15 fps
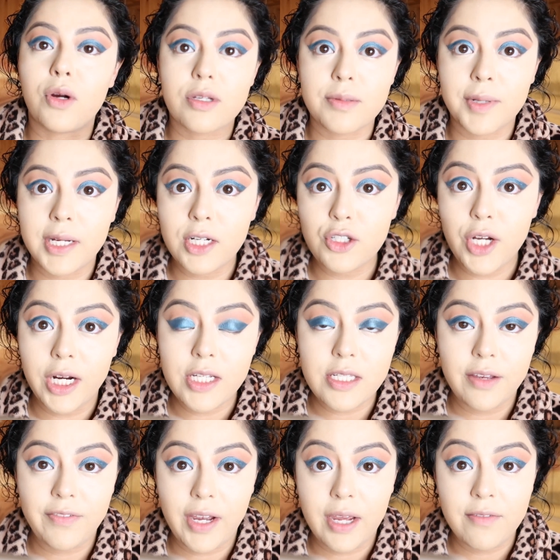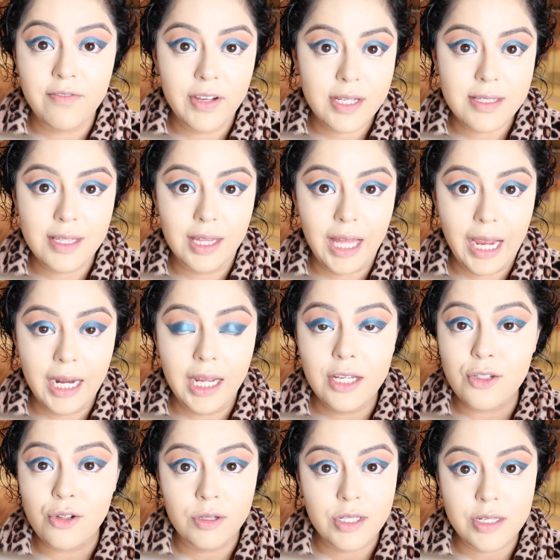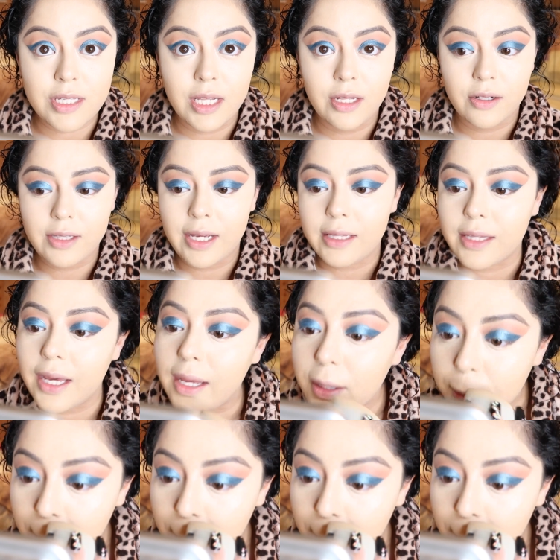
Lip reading: So I'm gonna try to see if I can fix the lighting so it doesn't look like that.